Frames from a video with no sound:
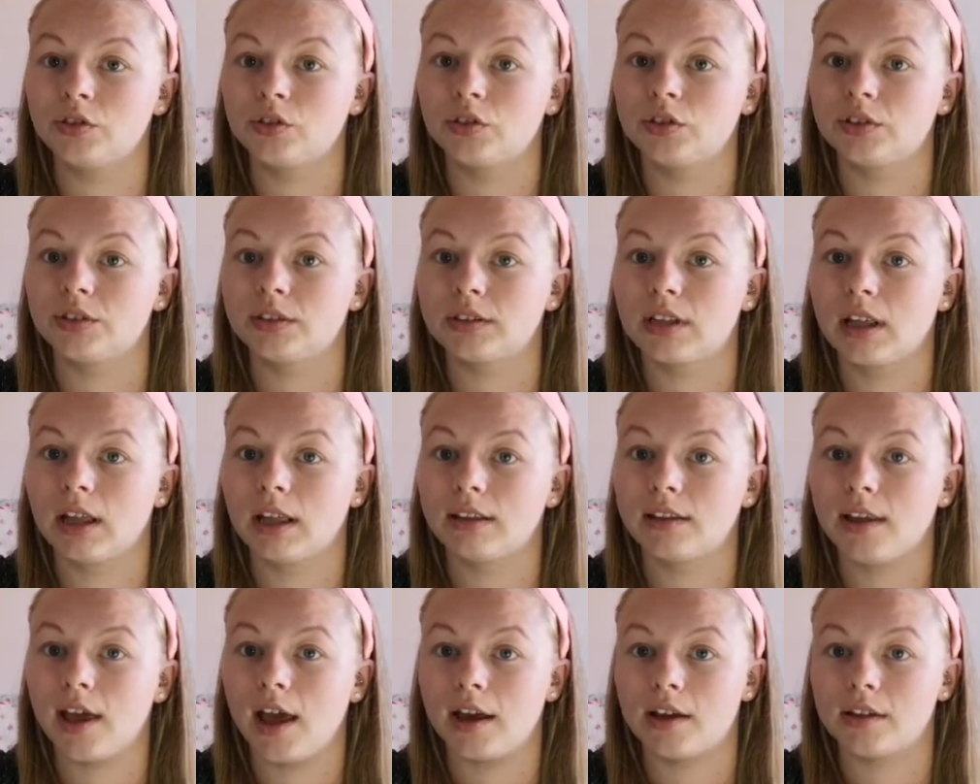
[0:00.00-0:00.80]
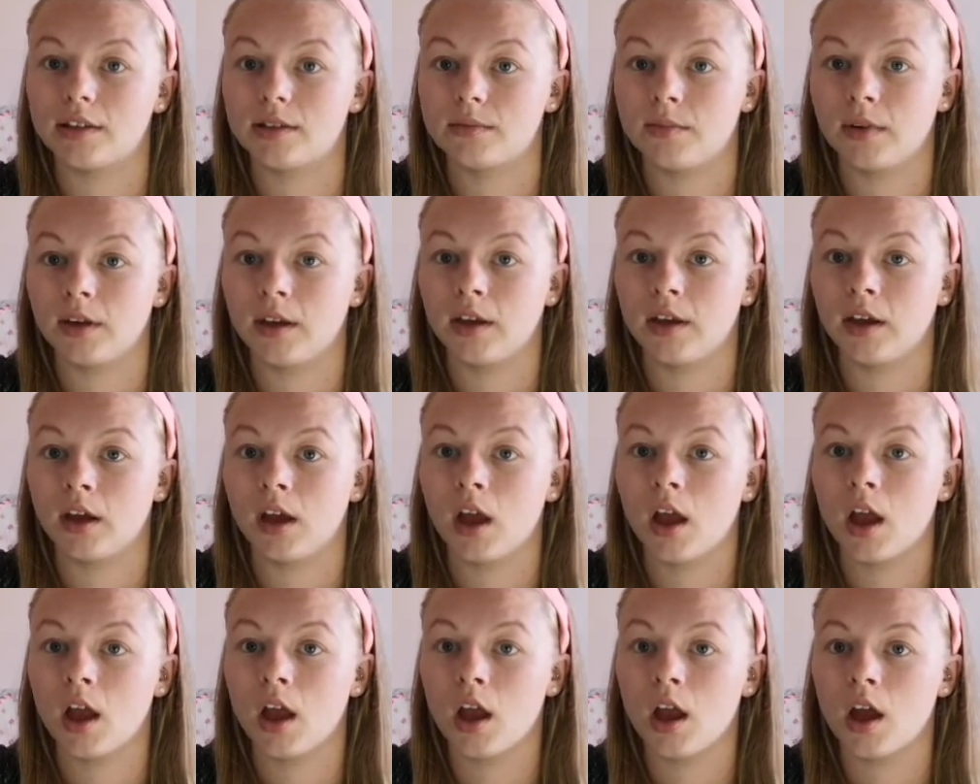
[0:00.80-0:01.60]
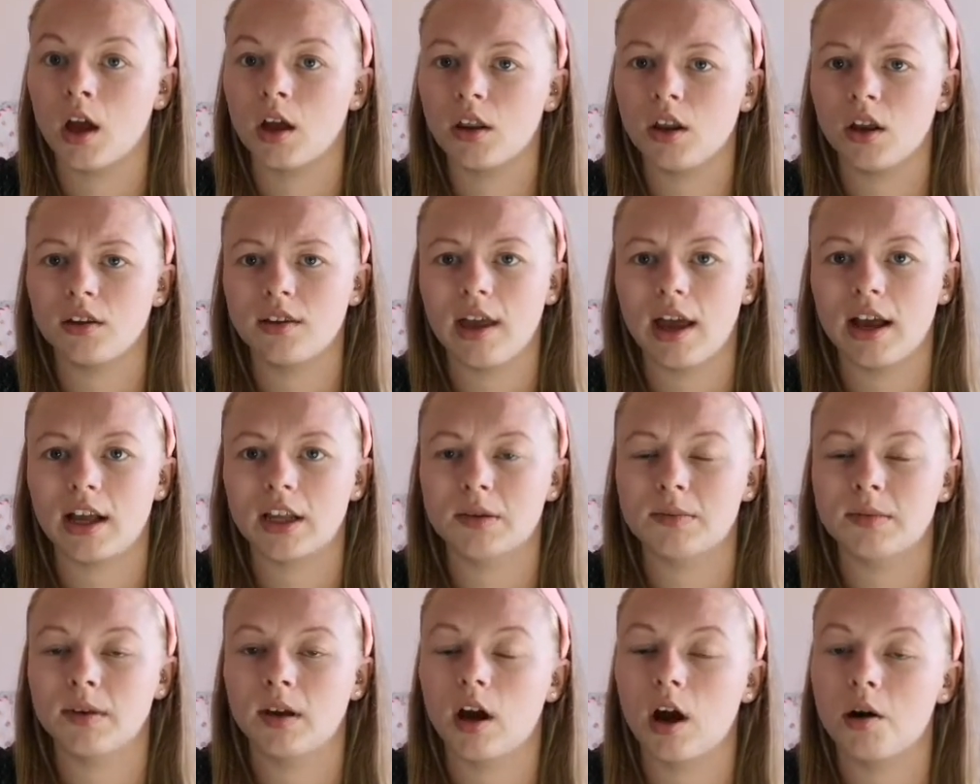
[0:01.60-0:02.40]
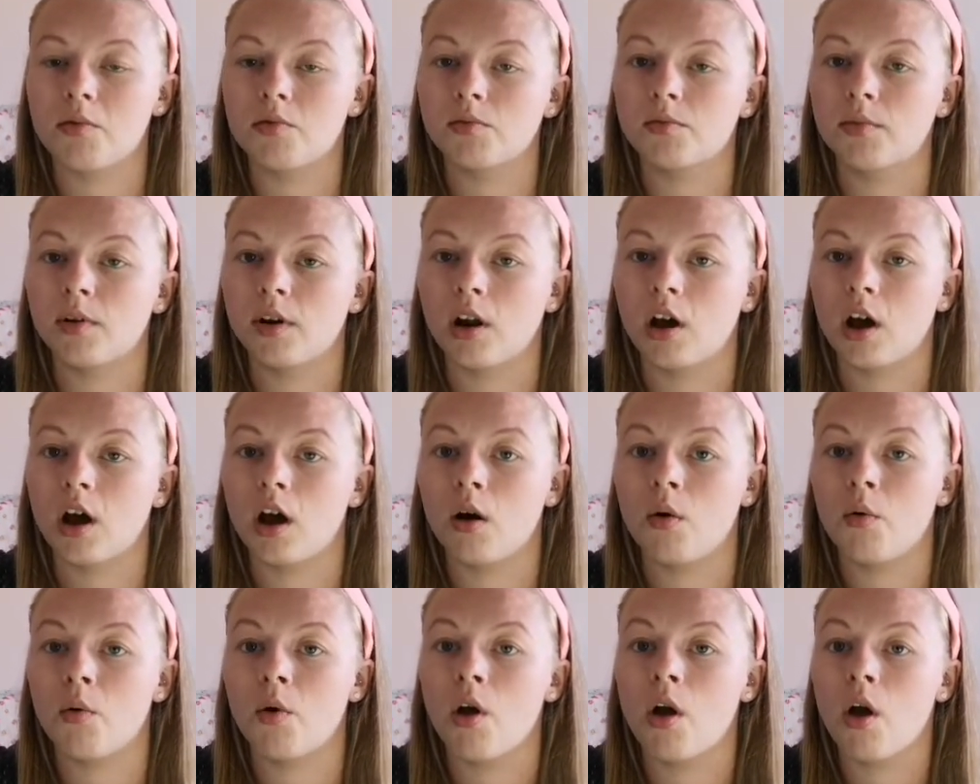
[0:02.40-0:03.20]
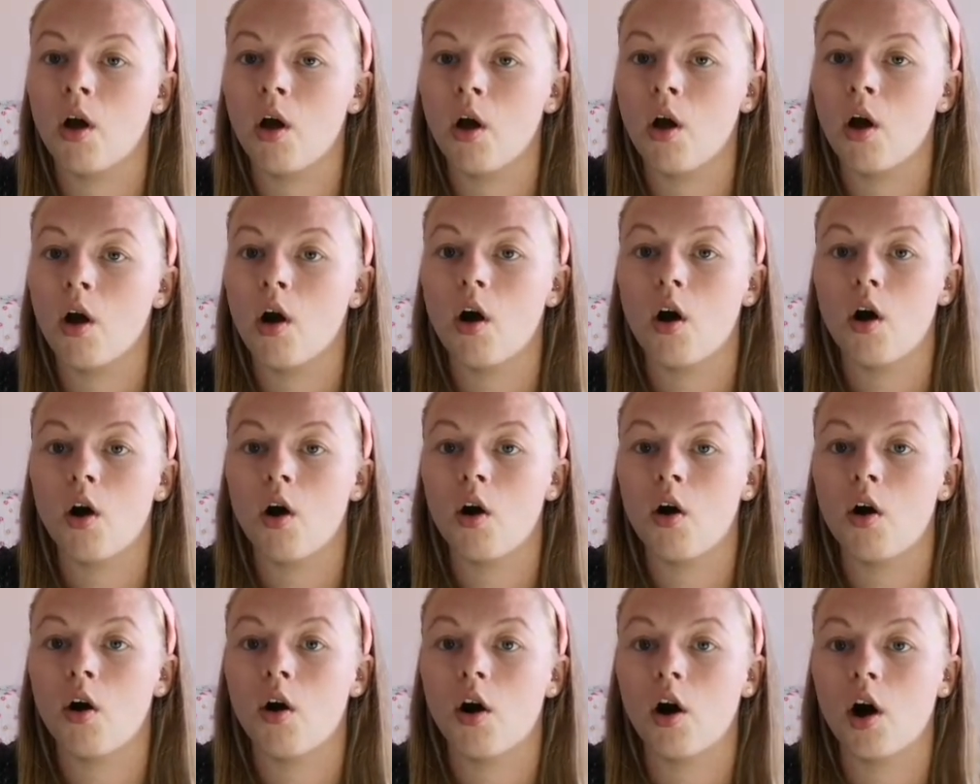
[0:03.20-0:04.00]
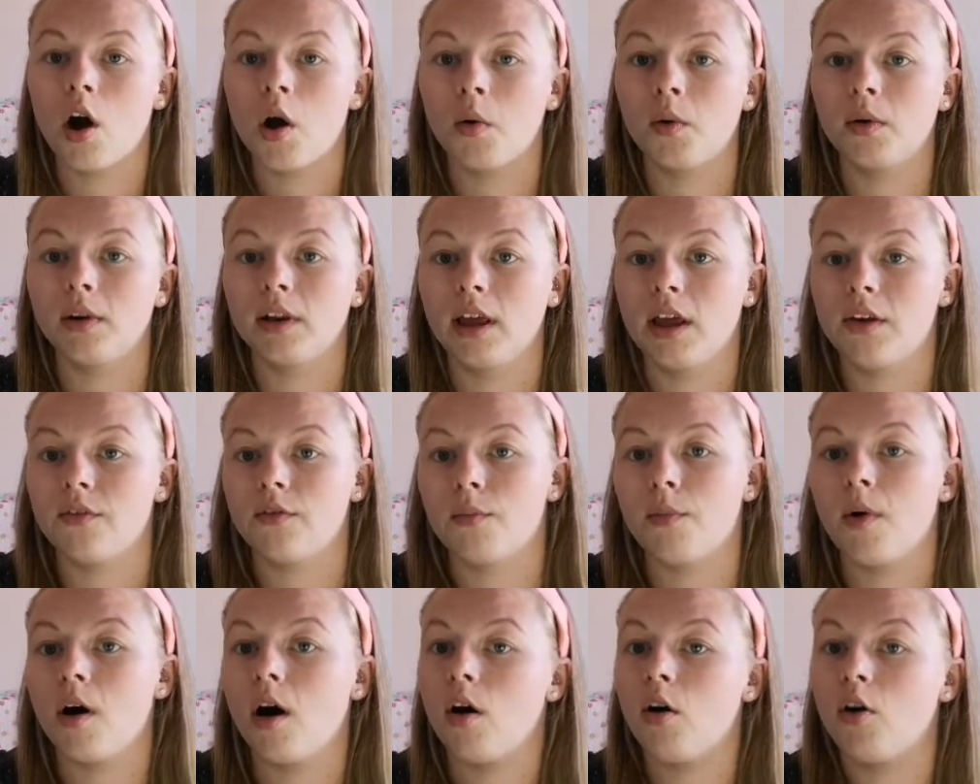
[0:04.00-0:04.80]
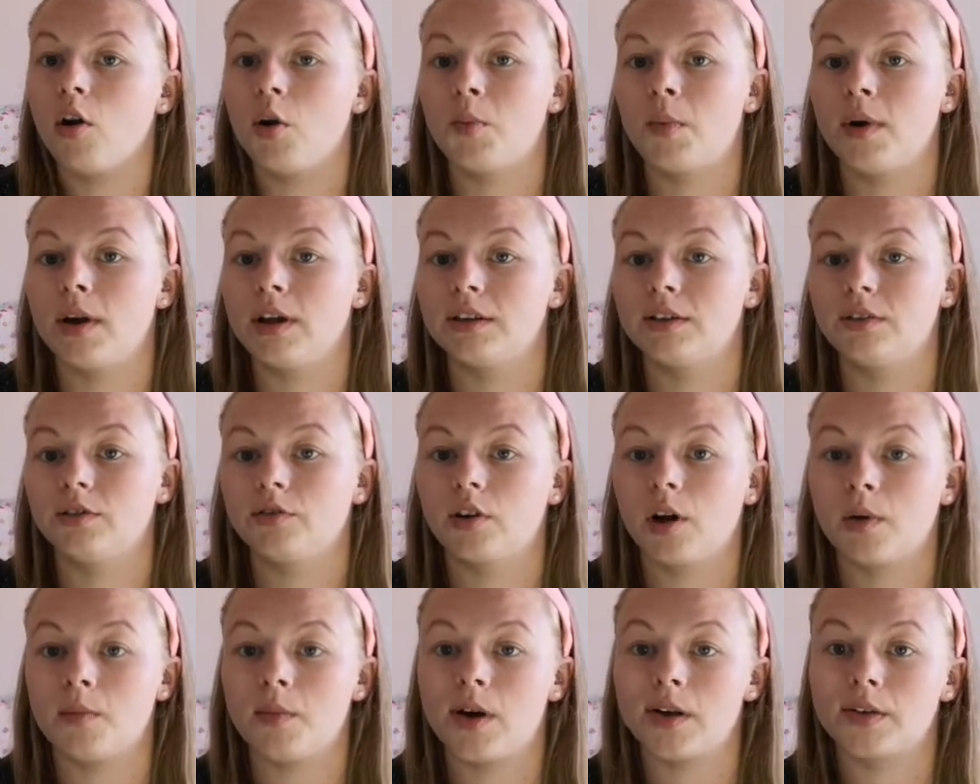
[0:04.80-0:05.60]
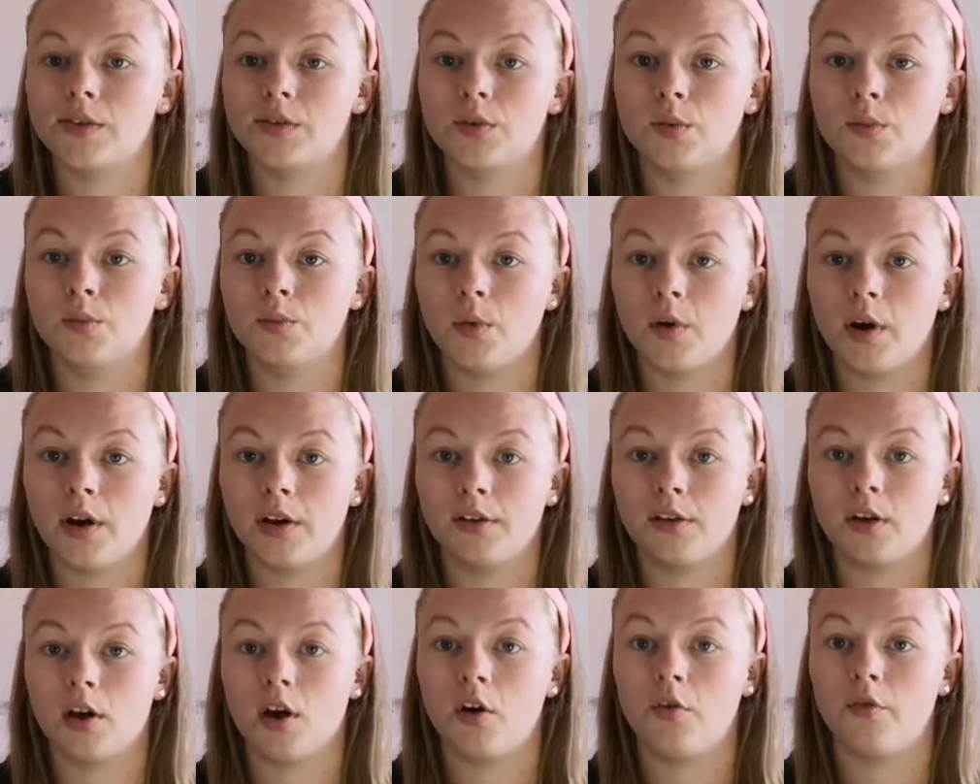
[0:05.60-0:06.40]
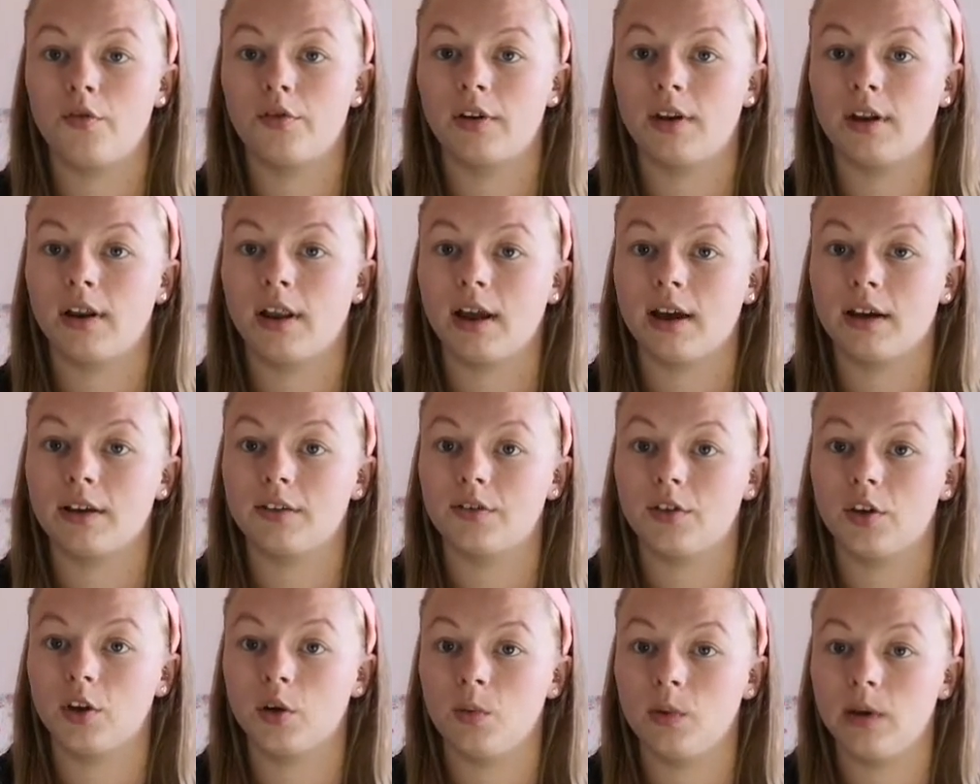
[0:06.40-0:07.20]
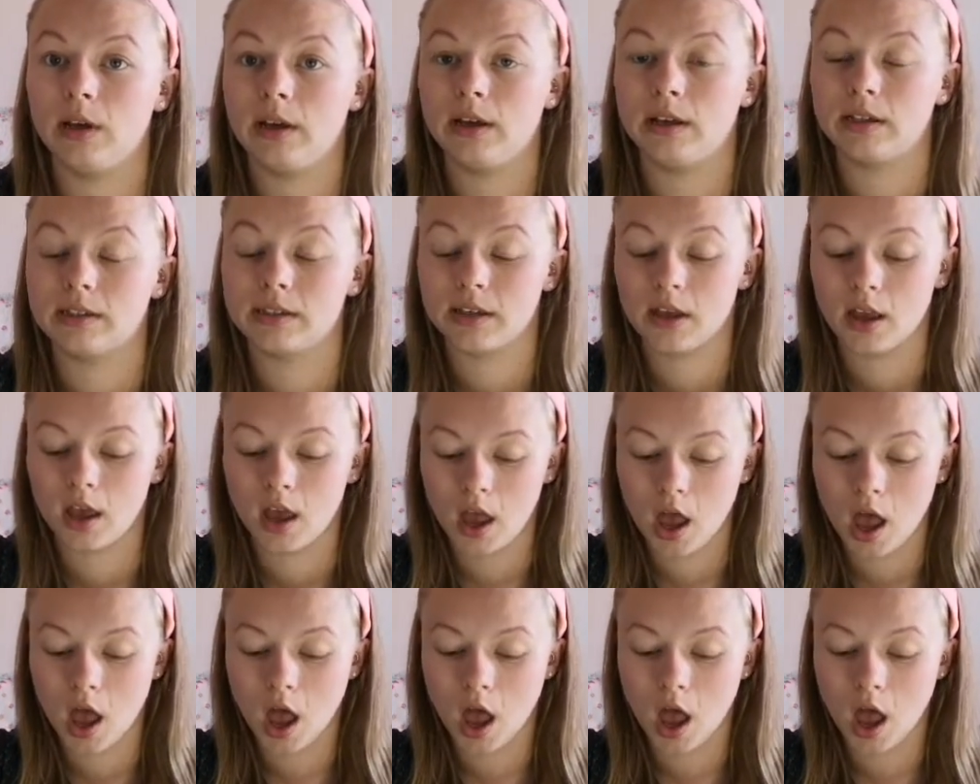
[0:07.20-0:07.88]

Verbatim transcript: Just text me, not text me, comment below, or I will leave a poll on my Instagram at some point over the next few weeks.